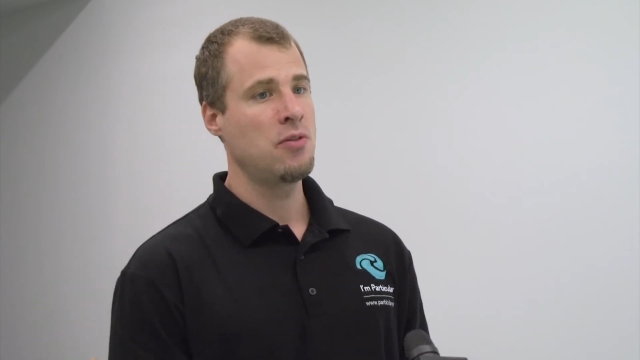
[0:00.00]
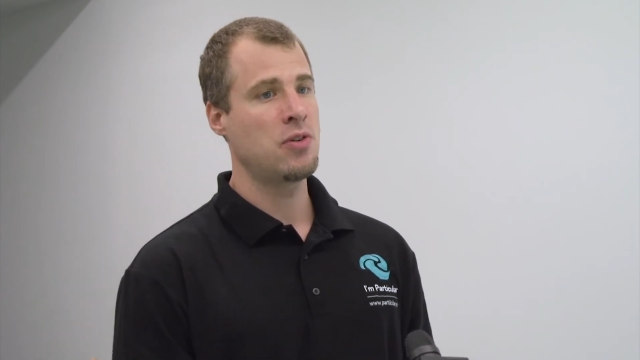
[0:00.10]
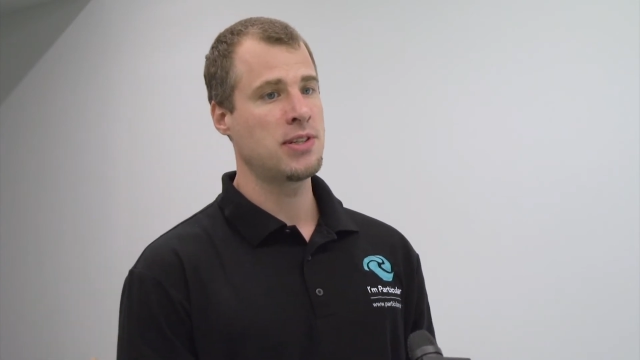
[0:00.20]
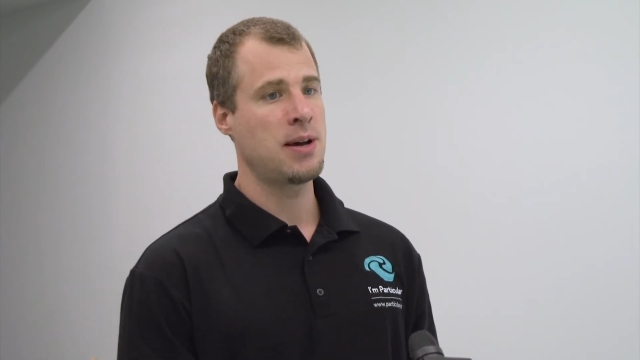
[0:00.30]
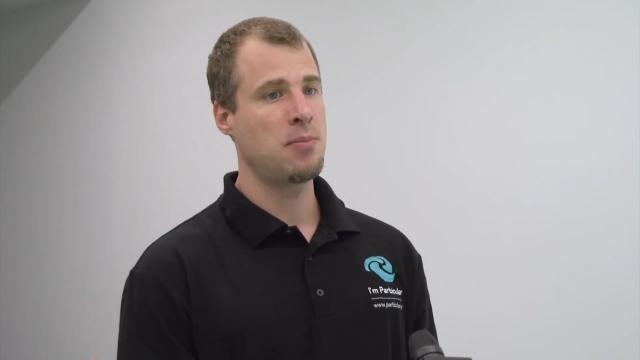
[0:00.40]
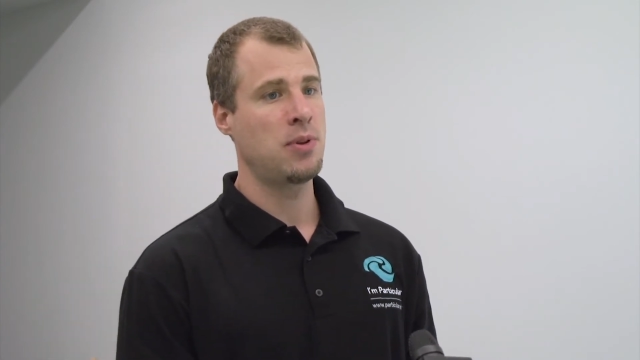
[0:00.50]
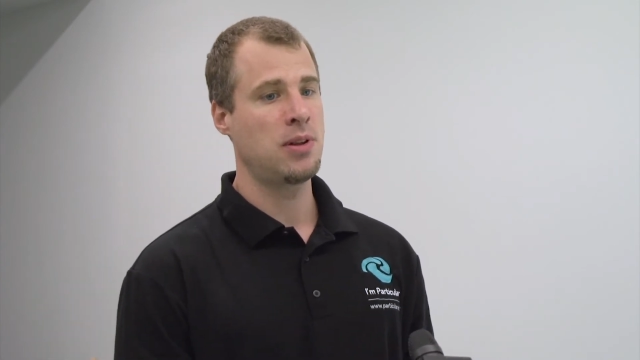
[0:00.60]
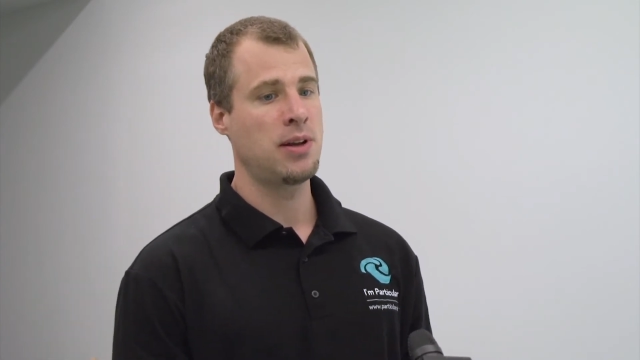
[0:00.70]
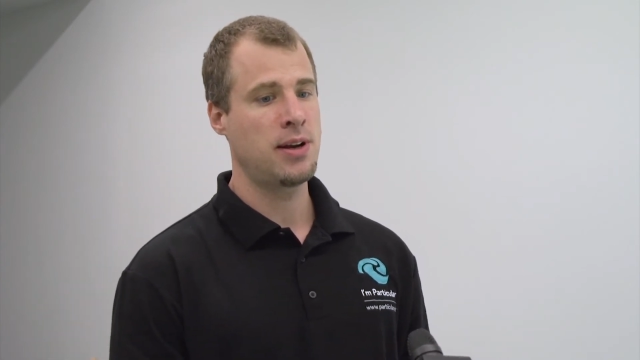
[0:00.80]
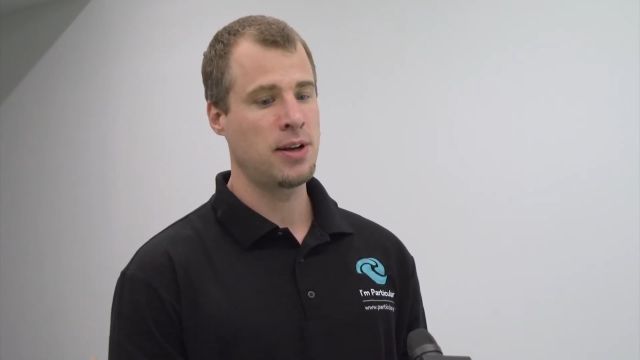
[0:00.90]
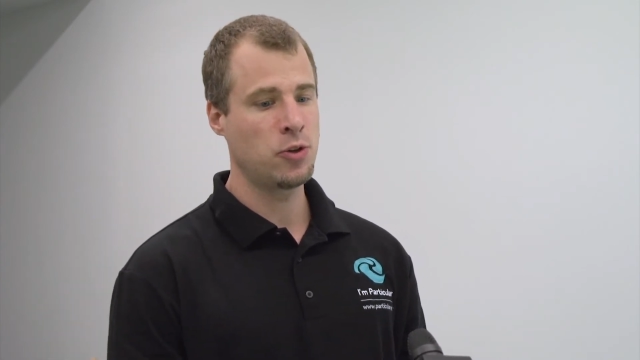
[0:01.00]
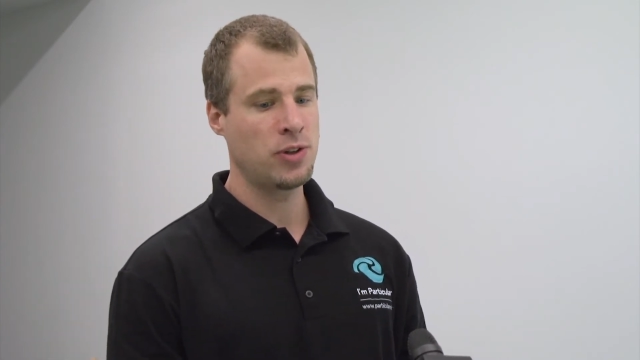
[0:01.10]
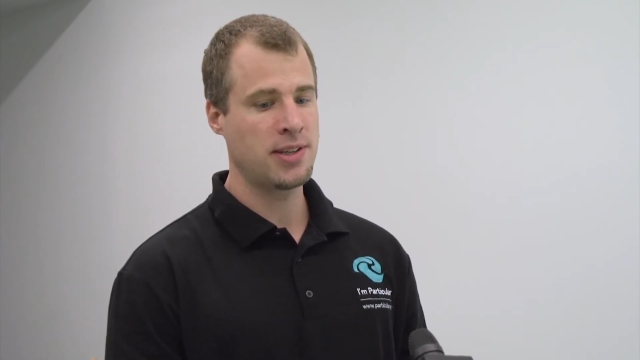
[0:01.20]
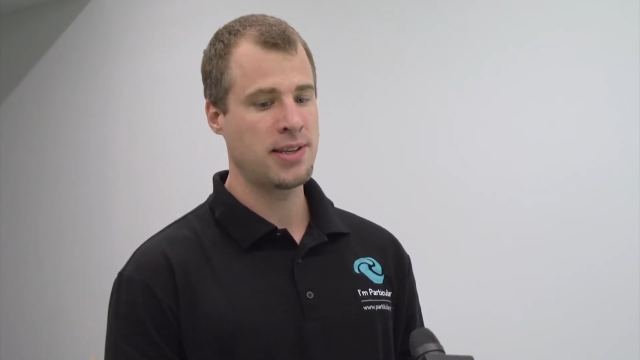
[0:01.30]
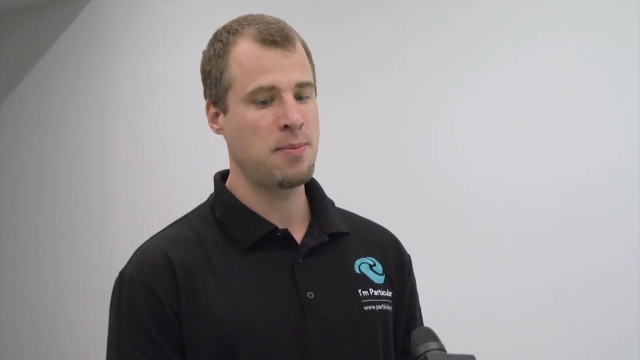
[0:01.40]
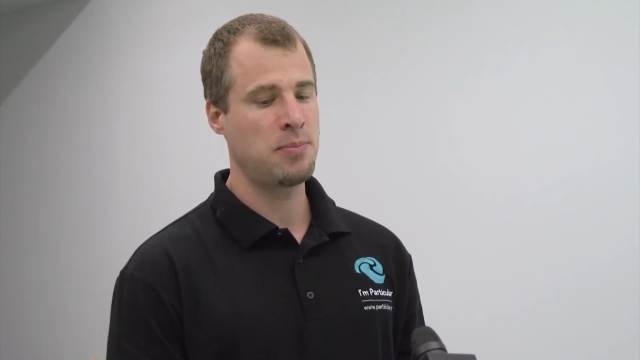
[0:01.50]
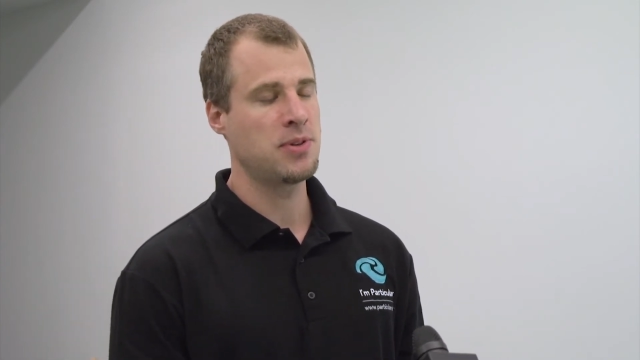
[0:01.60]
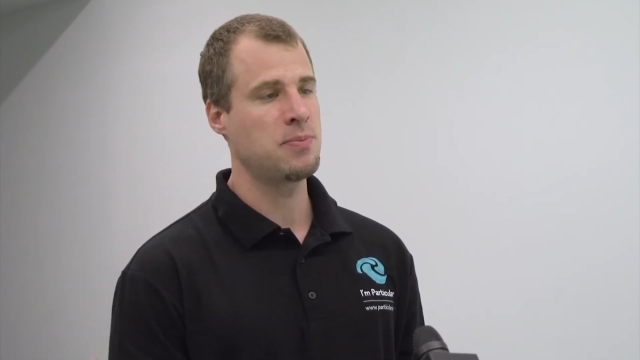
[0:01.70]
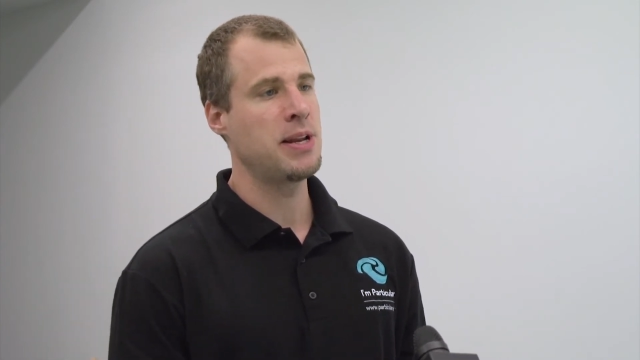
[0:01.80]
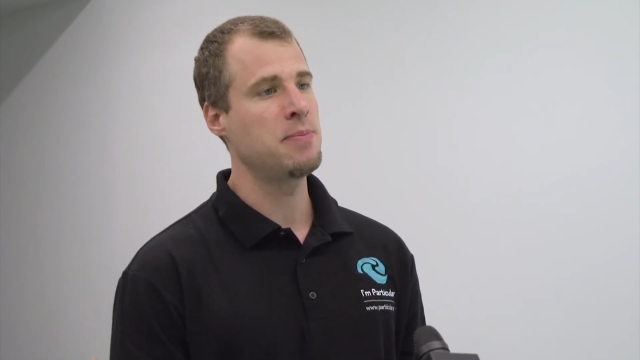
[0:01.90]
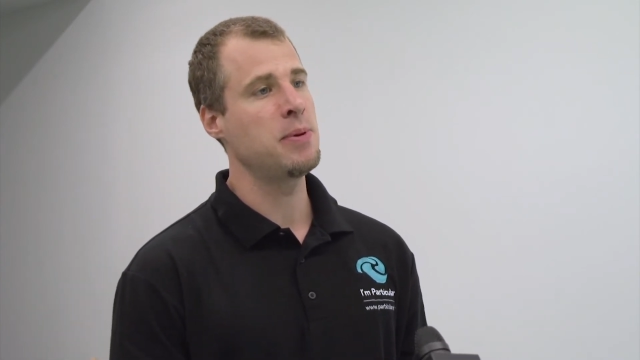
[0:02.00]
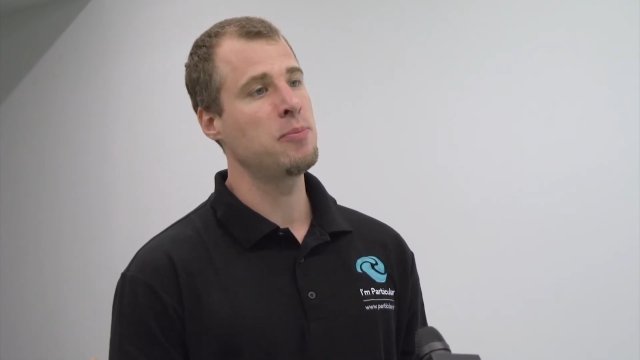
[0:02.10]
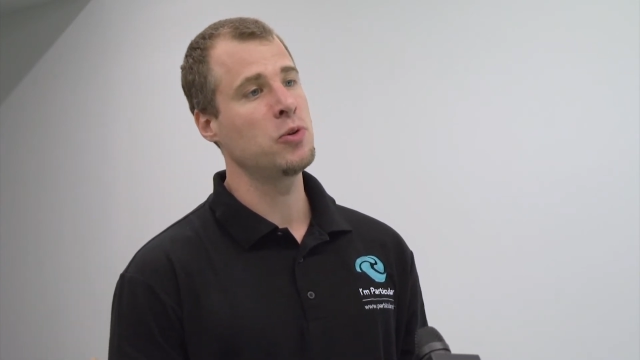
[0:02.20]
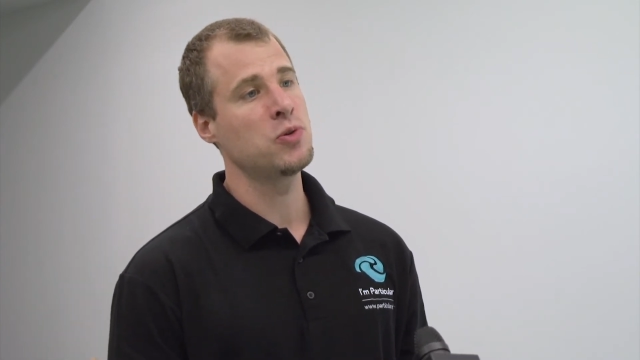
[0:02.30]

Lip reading: For example, a good example is many people